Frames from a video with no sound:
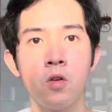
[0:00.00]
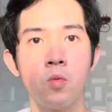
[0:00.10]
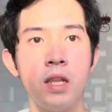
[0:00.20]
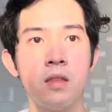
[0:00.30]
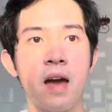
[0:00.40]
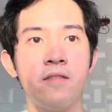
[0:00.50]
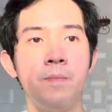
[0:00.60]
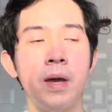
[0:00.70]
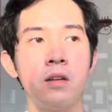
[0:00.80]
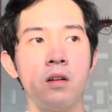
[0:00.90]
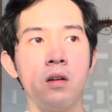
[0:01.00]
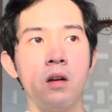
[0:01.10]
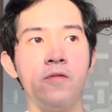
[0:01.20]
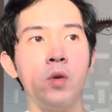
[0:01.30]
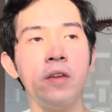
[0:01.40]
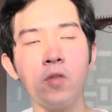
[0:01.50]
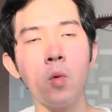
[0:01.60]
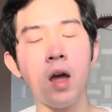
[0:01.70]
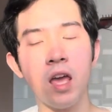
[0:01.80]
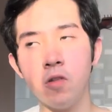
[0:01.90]
We need to have a better, if
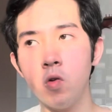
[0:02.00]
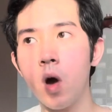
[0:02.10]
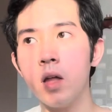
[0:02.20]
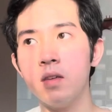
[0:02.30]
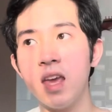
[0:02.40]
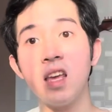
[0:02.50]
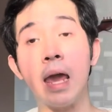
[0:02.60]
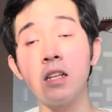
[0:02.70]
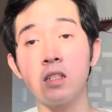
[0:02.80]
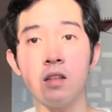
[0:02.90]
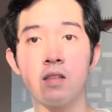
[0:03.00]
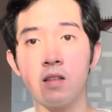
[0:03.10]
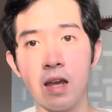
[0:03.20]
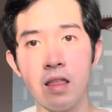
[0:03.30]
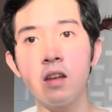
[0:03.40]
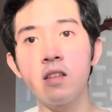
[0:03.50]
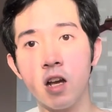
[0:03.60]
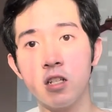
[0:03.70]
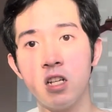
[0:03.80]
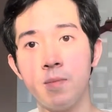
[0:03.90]
you want to engage in the
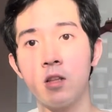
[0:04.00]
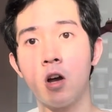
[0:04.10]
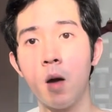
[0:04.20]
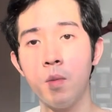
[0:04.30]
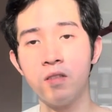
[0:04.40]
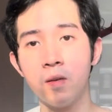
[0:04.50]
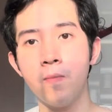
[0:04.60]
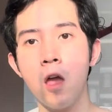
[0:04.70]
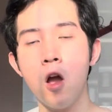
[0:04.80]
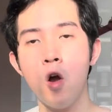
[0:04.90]
discussion about communism,